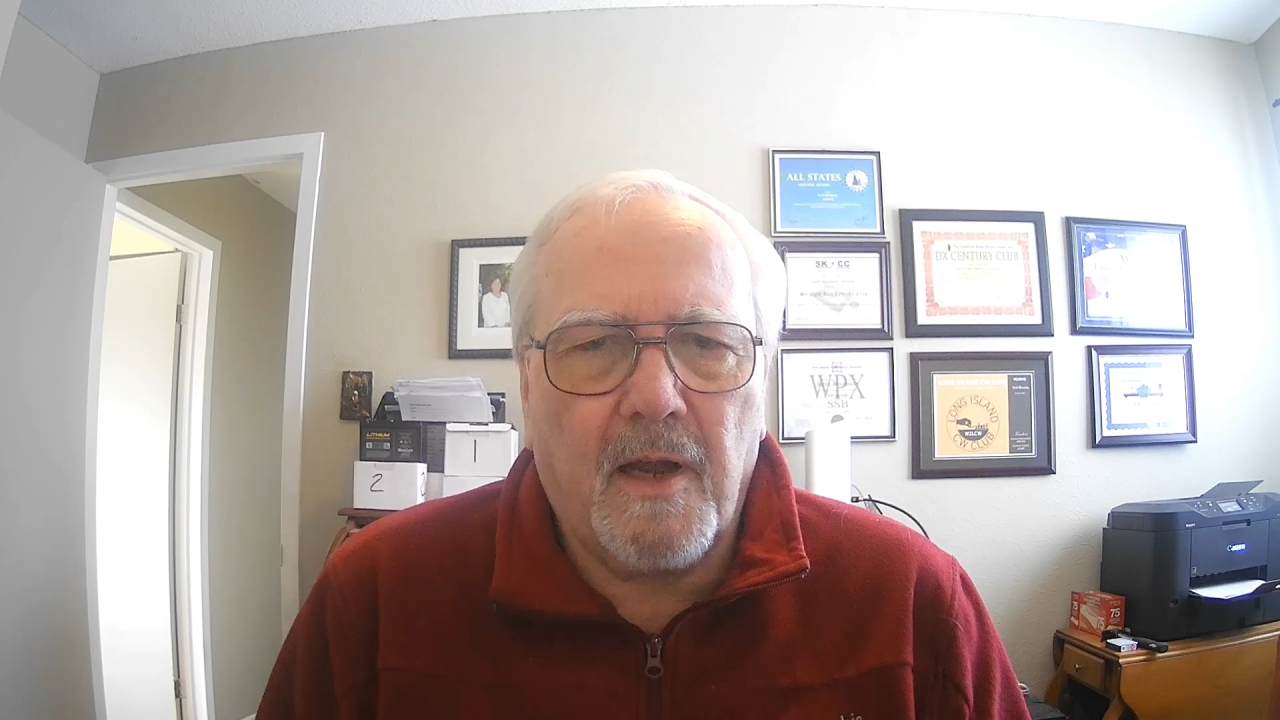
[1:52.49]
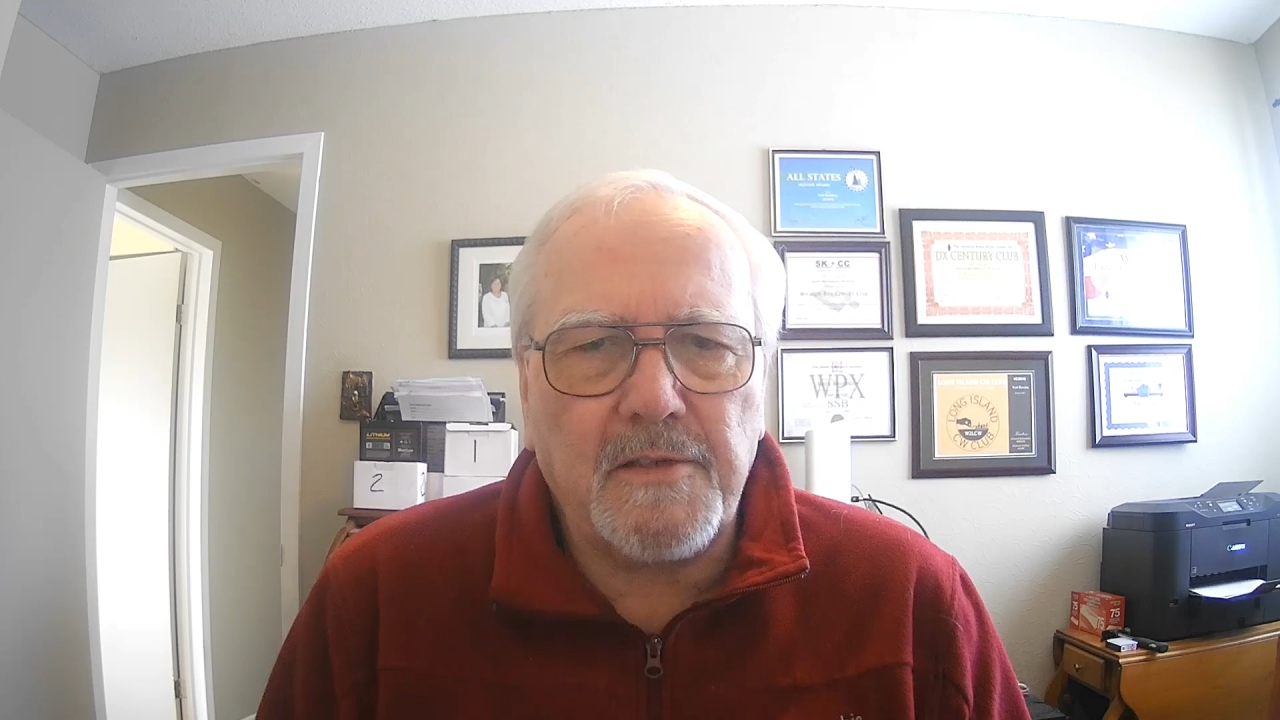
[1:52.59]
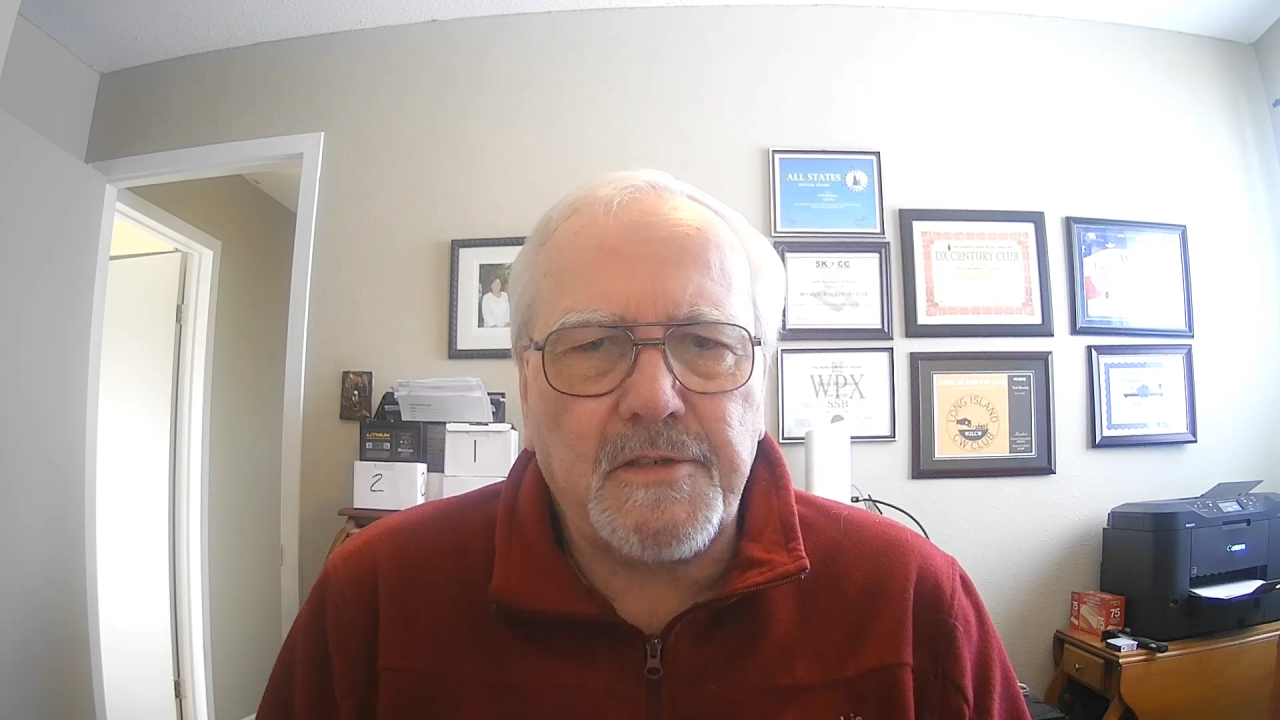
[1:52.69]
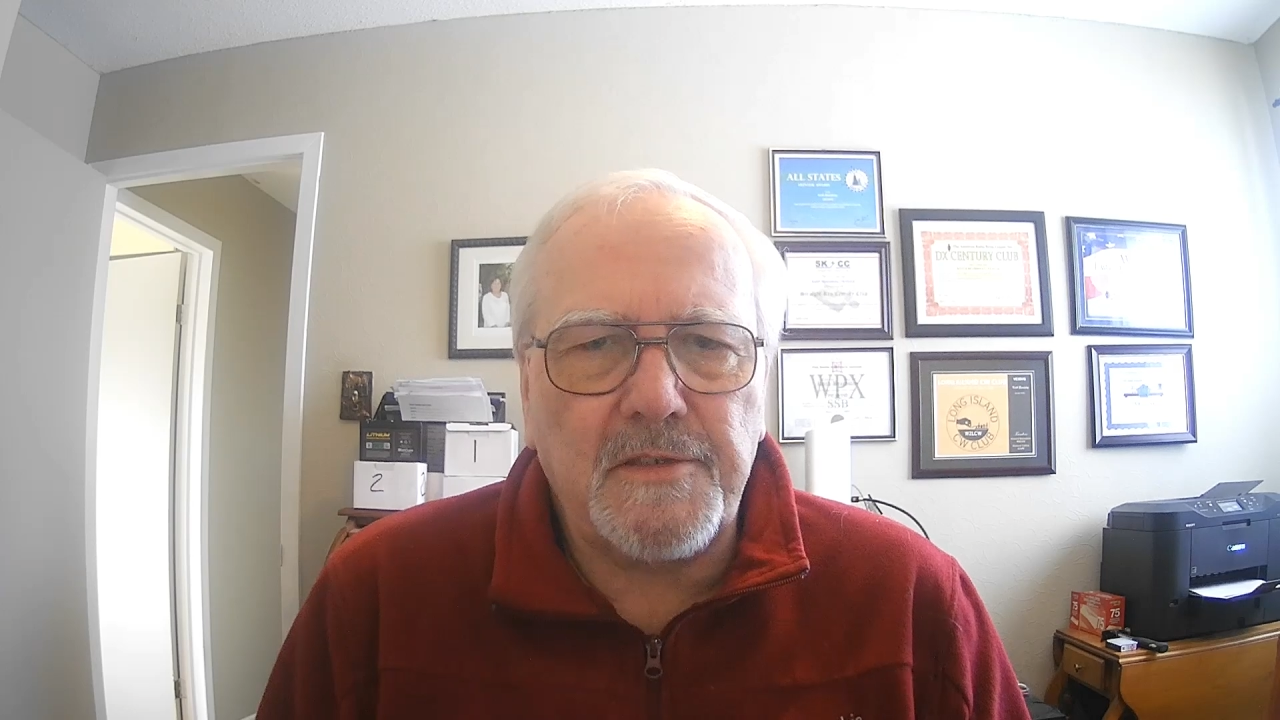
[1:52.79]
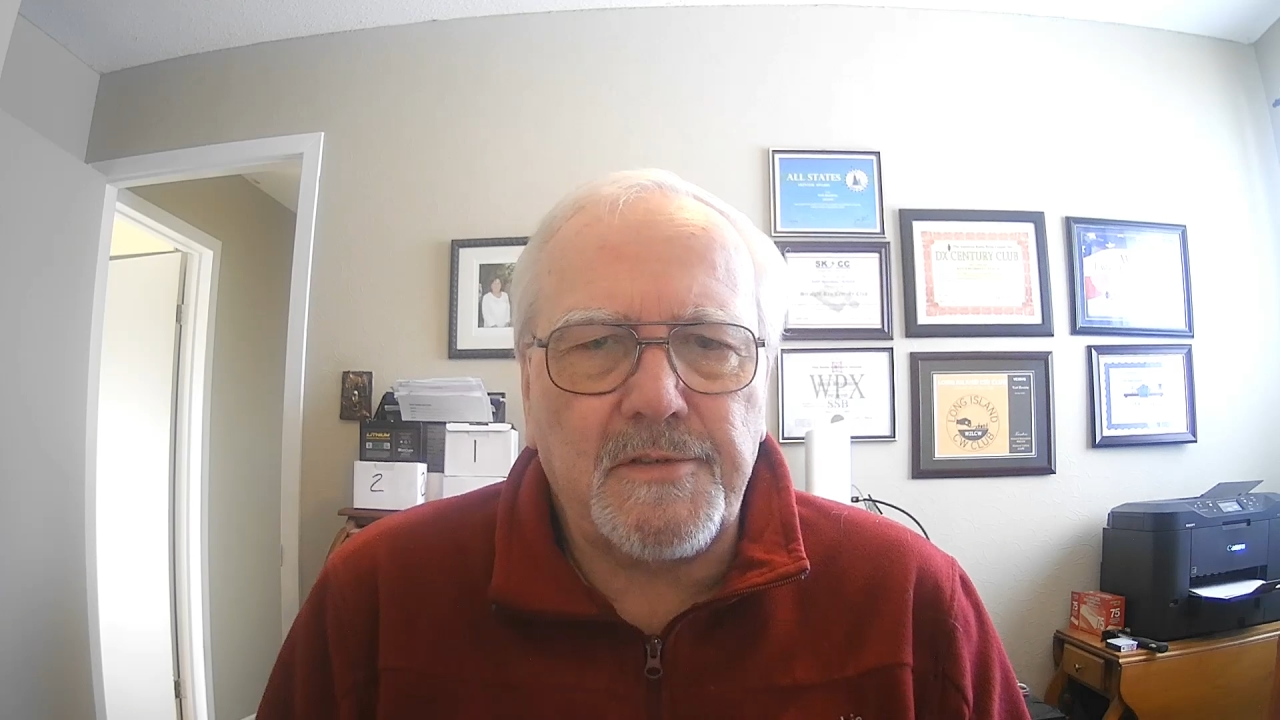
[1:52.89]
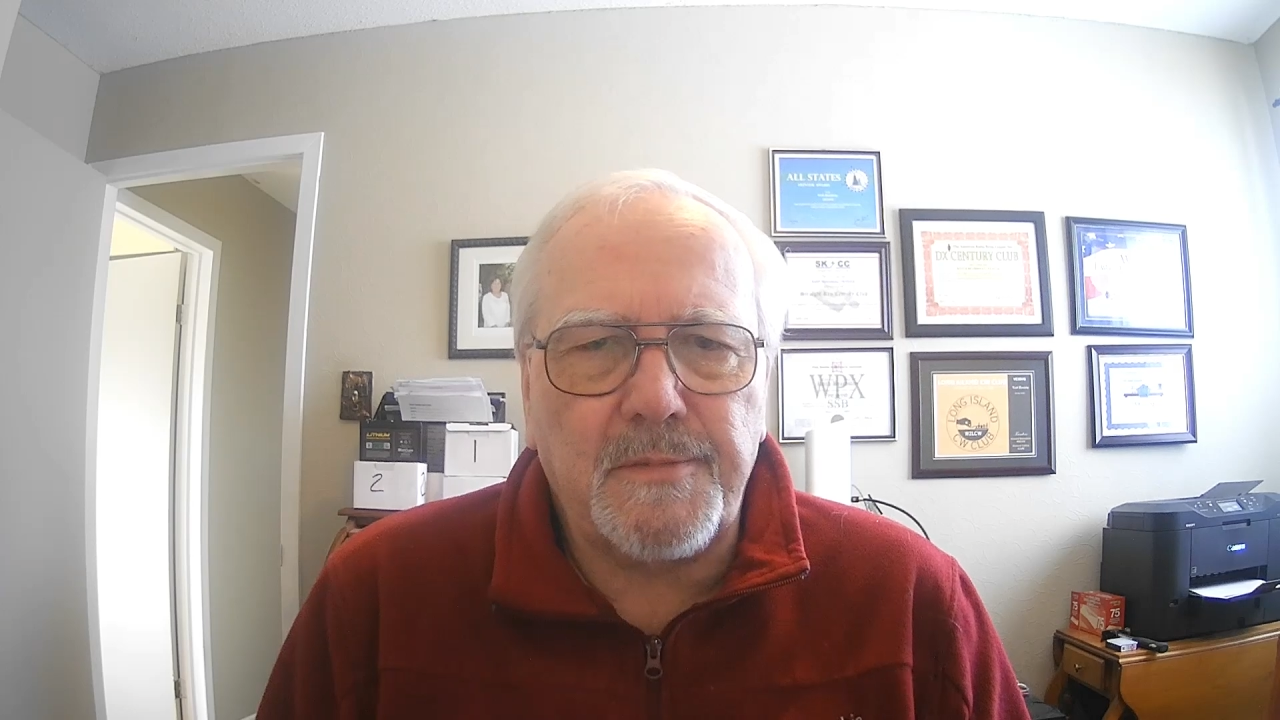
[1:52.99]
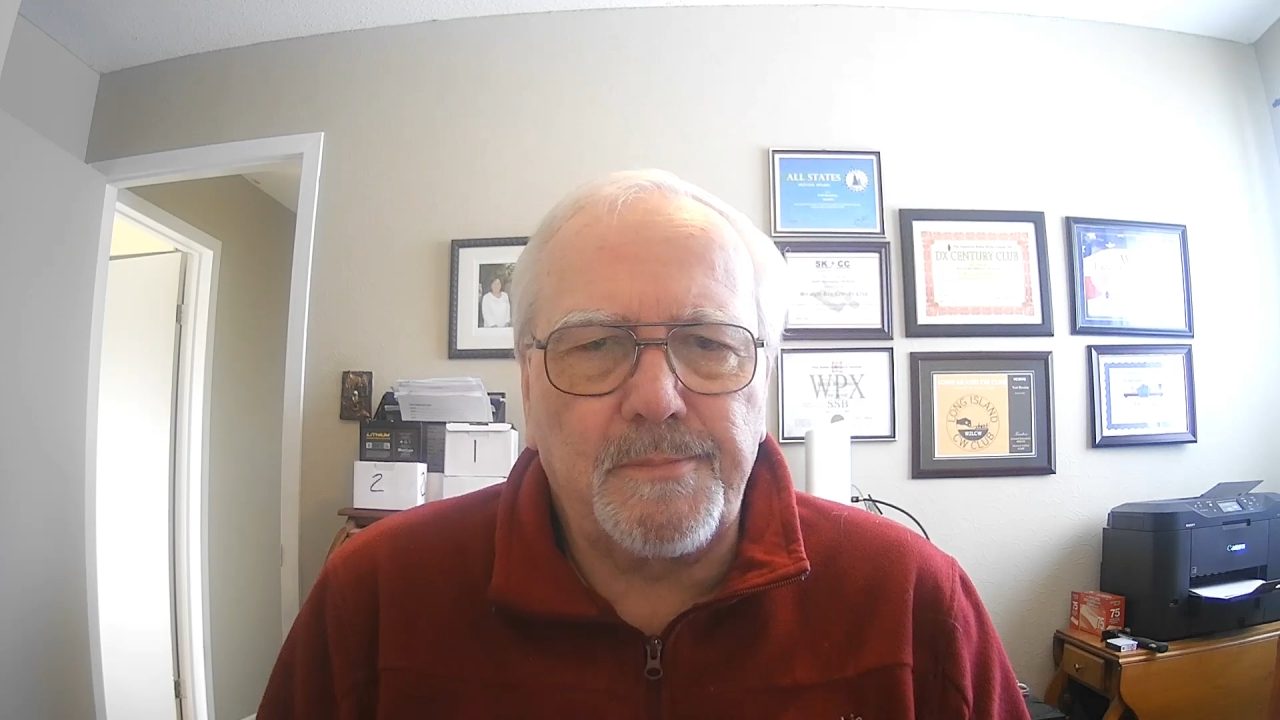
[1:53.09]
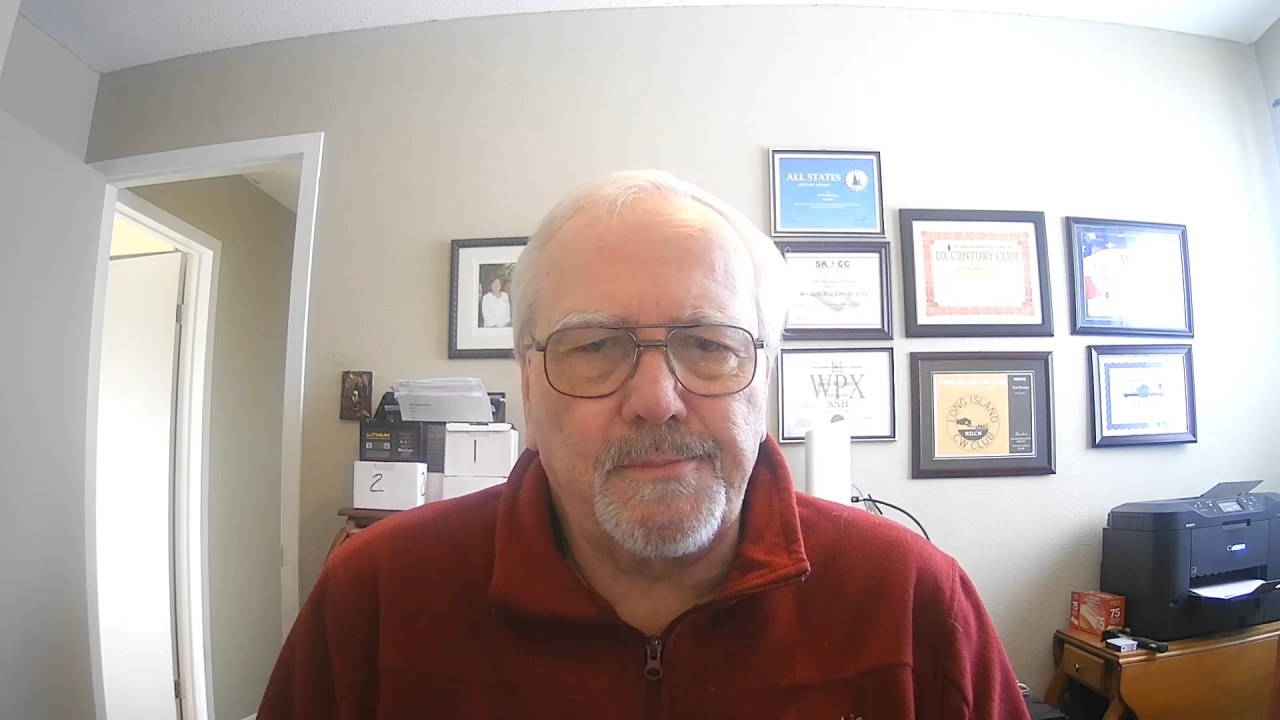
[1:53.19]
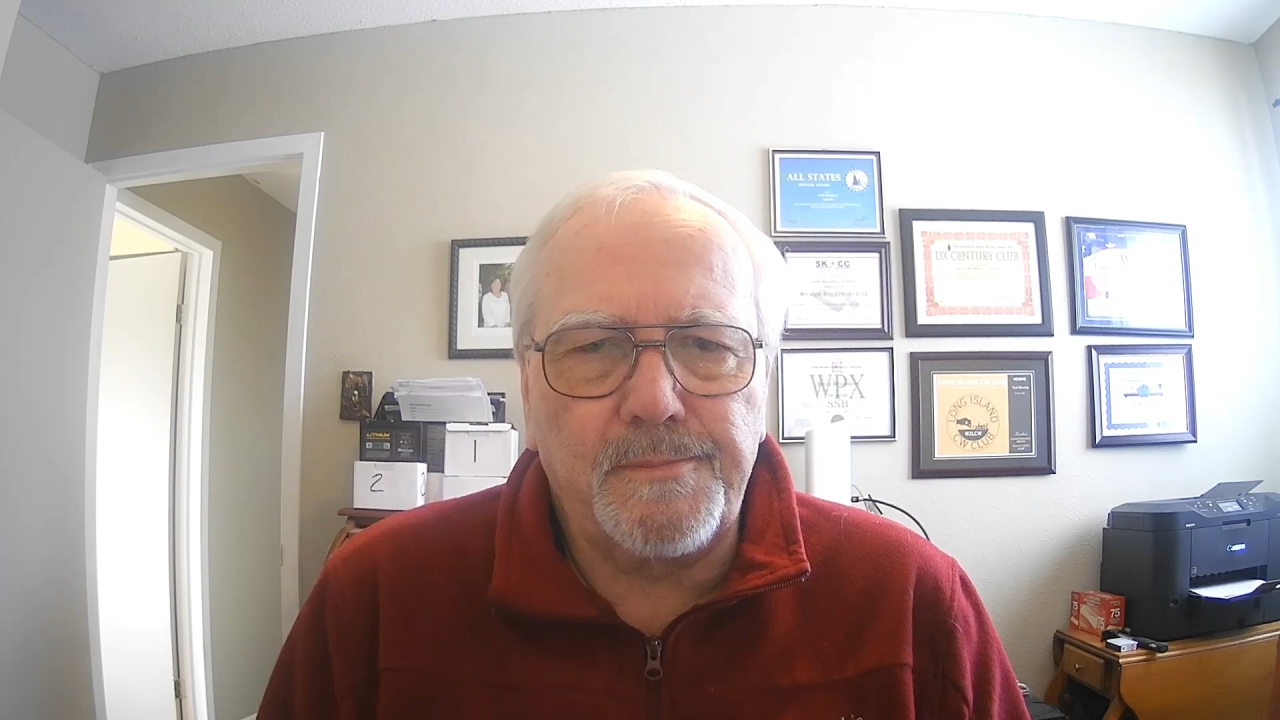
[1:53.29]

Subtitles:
us is